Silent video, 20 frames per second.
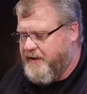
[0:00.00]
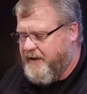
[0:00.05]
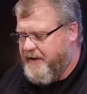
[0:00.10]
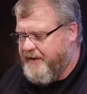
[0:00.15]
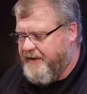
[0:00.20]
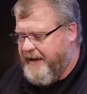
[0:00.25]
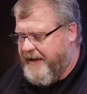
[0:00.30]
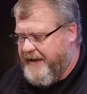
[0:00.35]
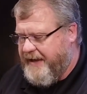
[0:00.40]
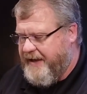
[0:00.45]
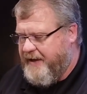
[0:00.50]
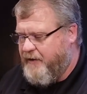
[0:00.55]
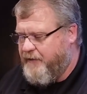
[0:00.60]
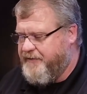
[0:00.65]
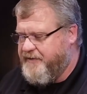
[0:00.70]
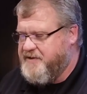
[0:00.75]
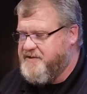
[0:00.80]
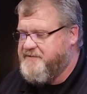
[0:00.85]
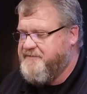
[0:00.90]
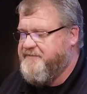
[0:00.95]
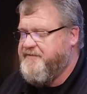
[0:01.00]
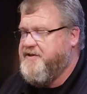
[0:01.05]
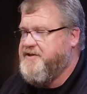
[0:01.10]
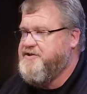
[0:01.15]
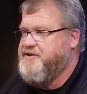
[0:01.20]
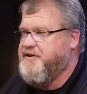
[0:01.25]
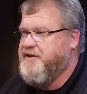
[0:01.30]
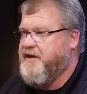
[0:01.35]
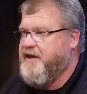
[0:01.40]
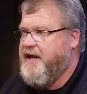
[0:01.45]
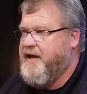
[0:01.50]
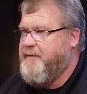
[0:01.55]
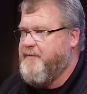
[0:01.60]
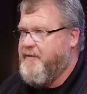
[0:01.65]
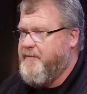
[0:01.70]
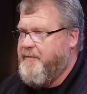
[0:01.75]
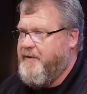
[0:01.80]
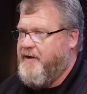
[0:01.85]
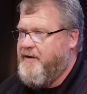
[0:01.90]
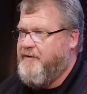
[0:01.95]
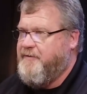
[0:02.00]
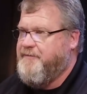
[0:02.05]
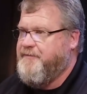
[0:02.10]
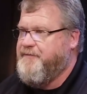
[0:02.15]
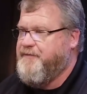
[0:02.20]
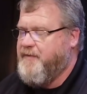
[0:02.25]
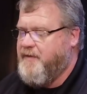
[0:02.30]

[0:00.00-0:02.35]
kind of how this vision came about.